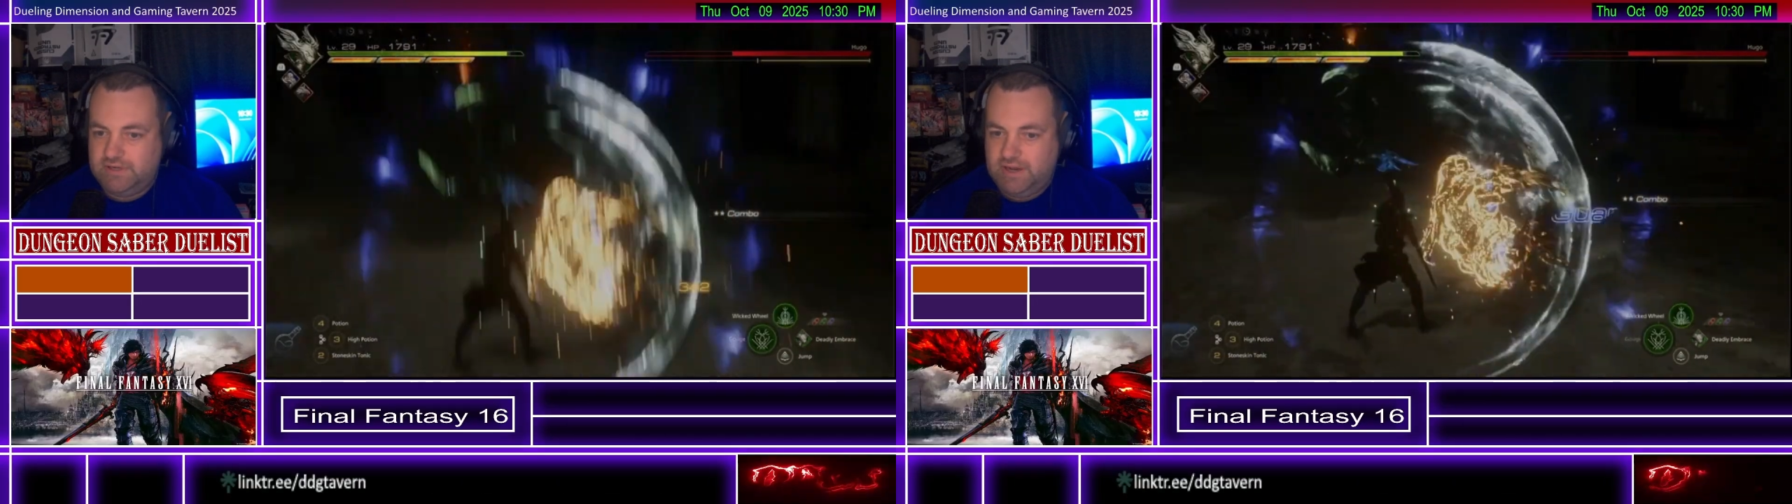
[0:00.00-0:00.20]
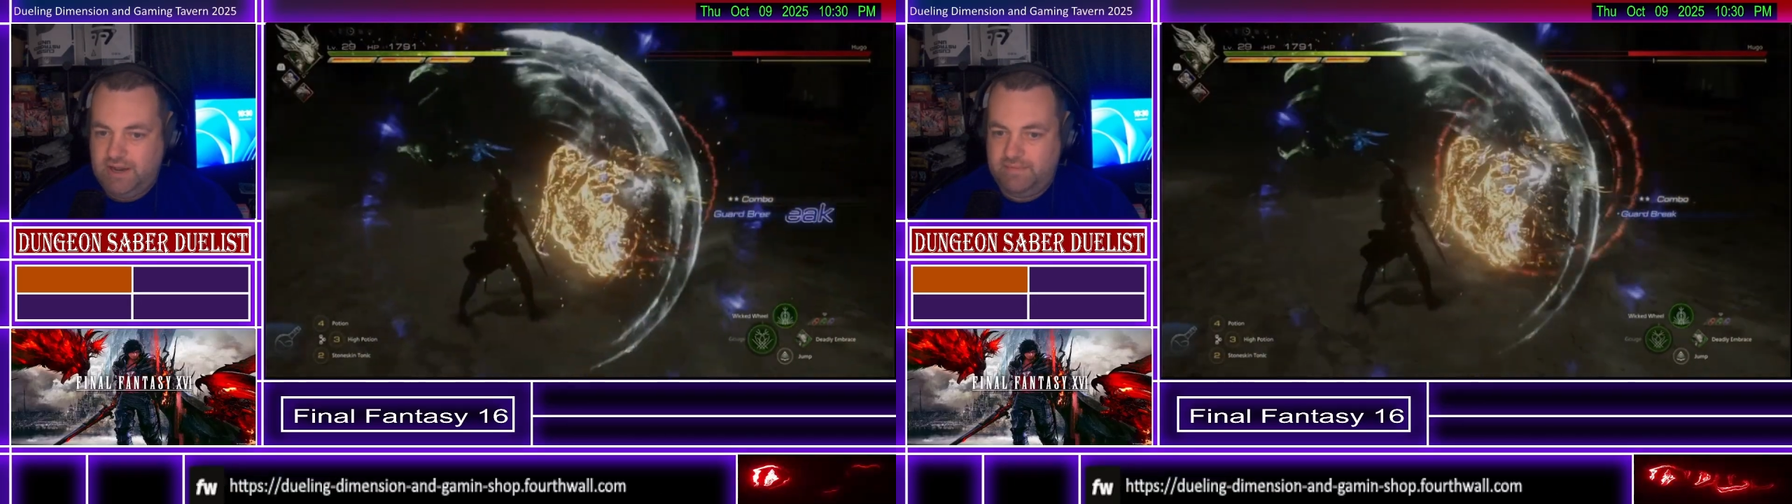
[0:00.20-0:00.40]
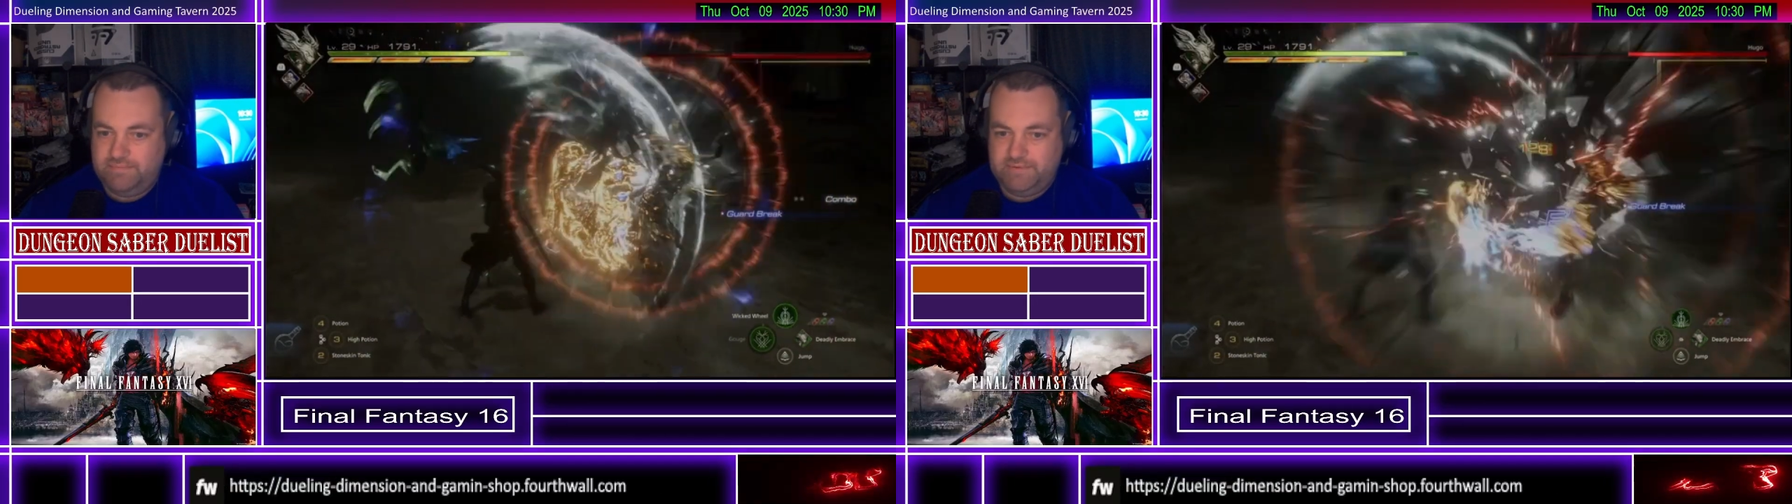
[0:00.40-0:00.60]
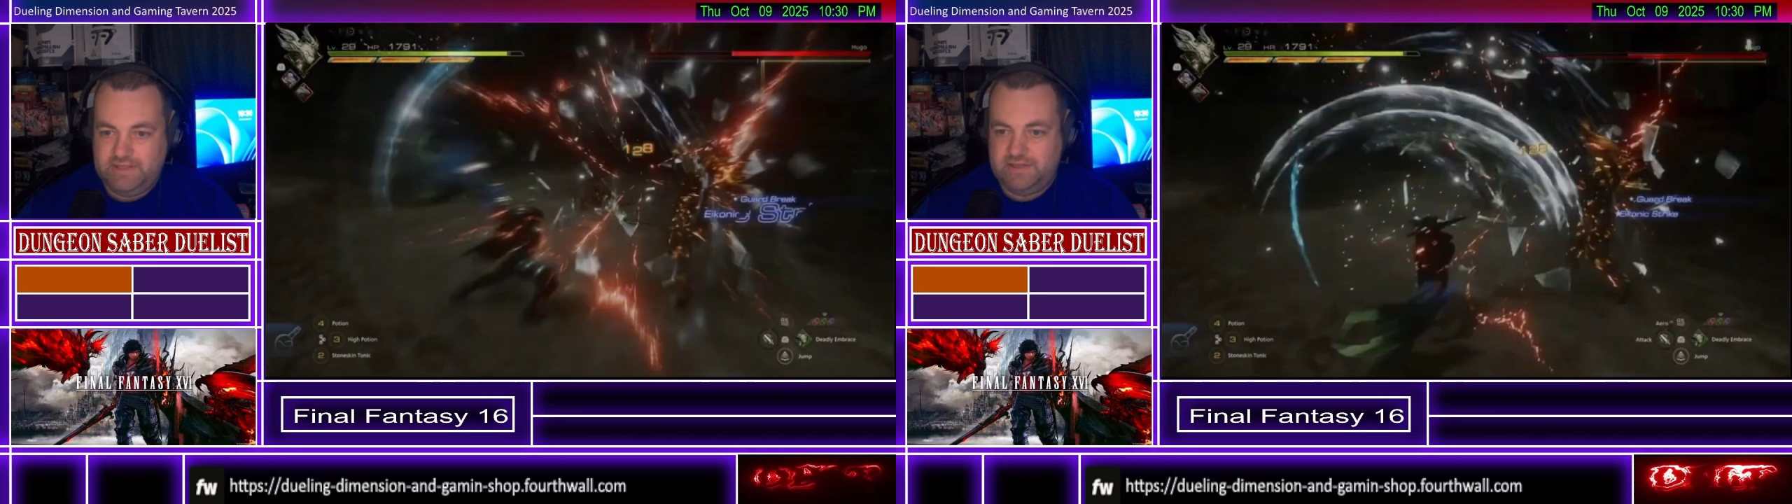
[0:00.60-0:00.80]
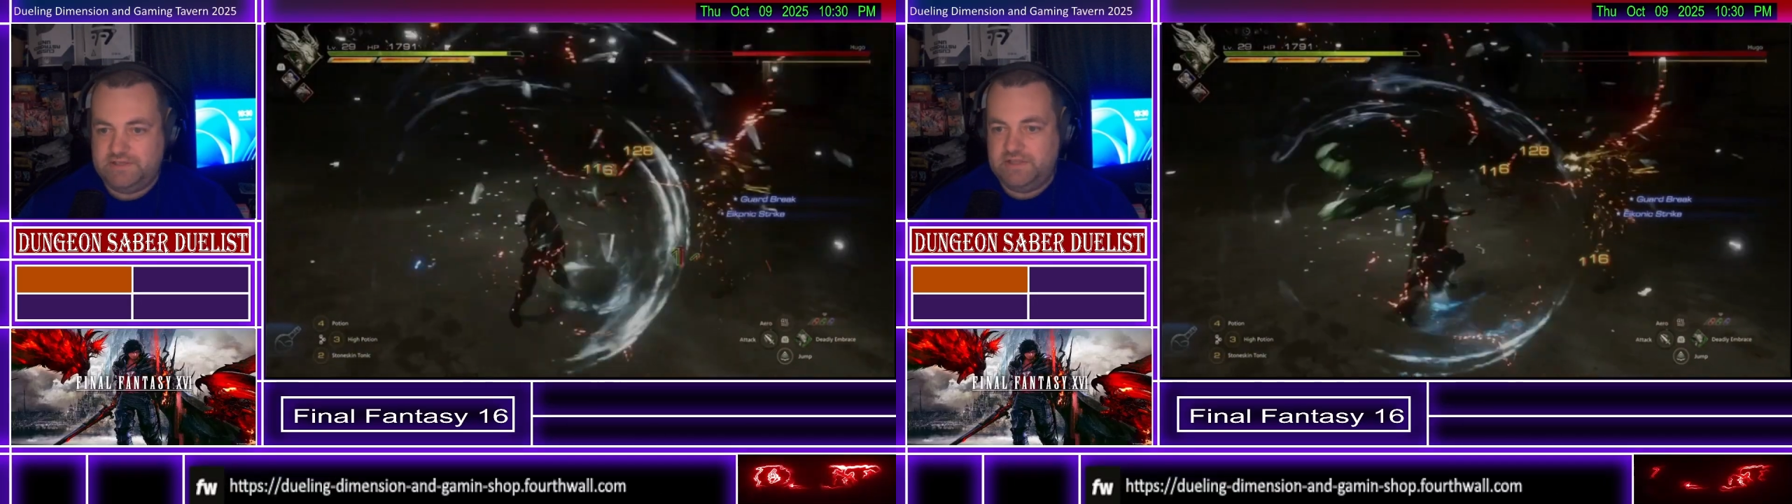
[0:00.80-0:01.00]

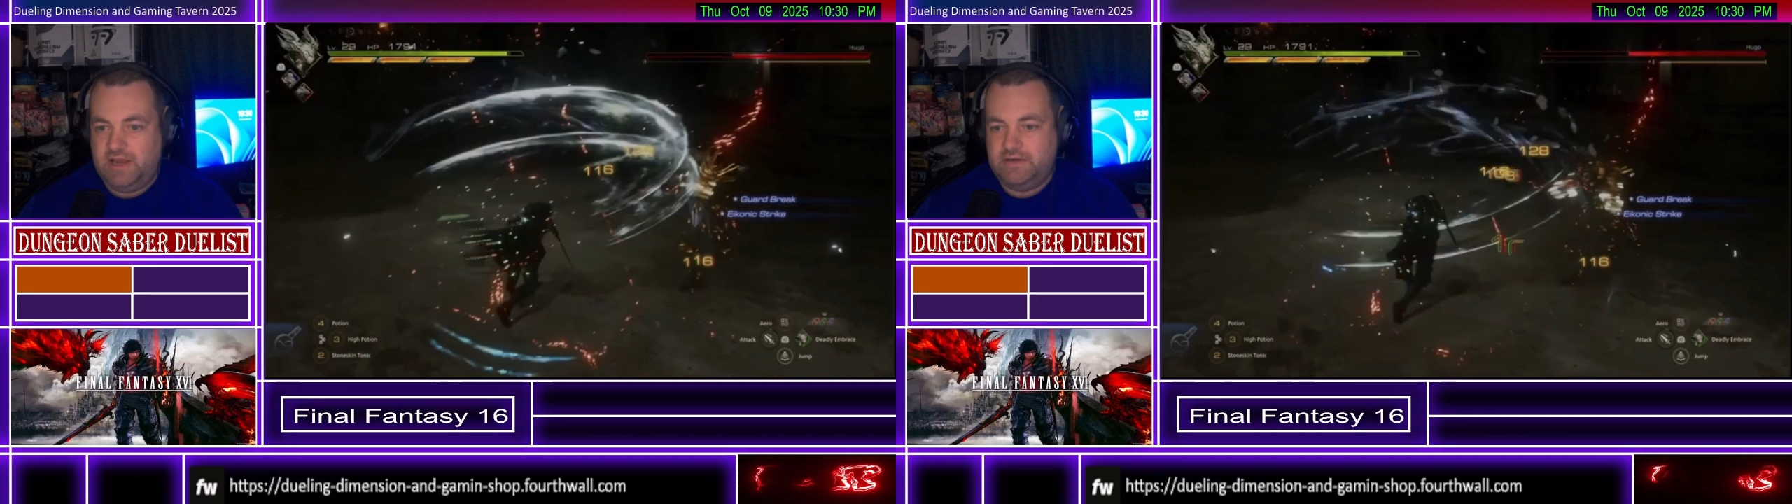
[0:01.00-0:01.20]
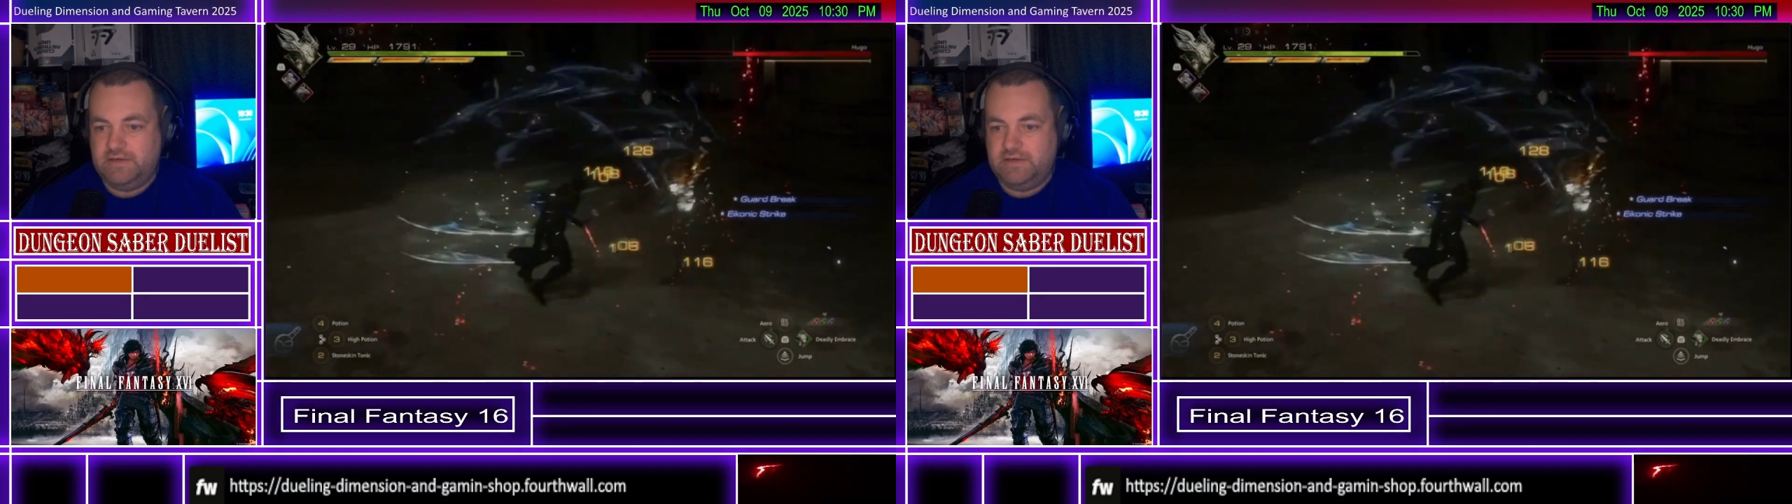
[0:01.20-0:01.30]
At least not